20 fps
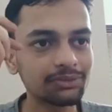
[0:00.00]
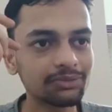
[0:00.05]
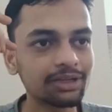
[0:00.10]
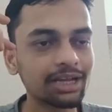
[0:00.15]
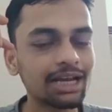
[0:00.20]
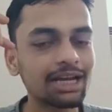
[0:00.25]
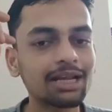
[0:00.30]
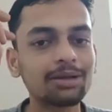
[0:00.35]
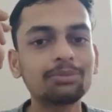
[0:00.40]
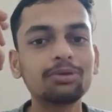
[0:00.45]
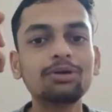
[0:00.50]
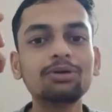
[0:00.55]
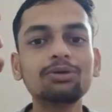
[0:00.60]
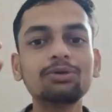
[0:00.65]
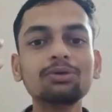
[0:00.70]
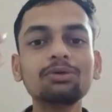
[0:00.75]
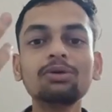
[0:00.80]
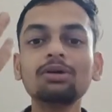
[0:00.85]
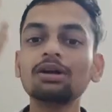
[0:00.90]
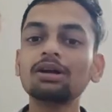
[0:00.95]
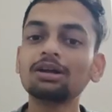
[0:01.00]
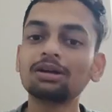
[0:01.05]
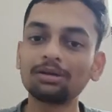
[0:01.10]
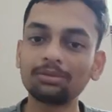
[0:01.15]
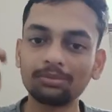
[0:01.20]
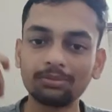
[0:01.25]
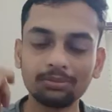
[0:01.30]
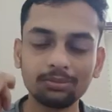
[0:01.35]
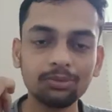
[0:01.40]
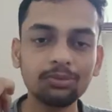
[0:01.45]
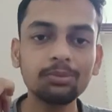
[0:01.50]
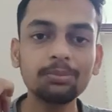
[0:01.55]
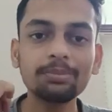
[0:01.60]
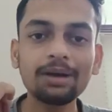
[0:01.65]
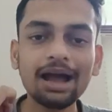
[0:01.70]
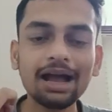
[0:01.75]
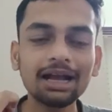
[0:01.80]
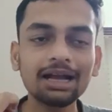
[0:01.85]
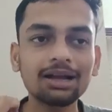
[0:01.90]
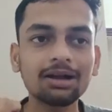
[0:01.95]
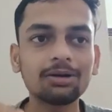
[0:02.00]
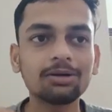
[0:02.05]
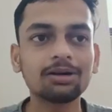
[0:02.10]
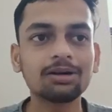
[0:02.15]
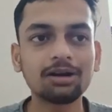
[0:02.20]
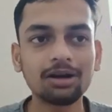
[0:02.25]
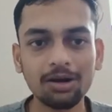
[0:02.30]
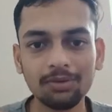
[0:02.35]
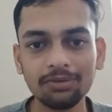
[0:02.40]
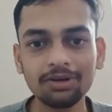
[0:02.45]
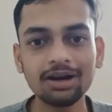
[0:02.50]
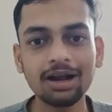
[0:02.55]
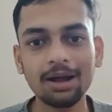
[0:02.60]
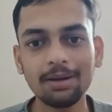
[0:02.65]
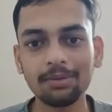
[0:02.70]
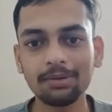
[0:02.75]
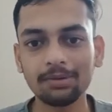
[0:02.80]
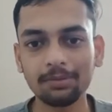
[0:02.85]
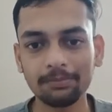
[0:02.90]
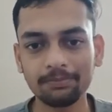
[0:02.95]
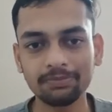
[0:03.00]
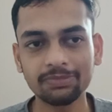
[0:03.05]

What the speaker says: we can able to move back our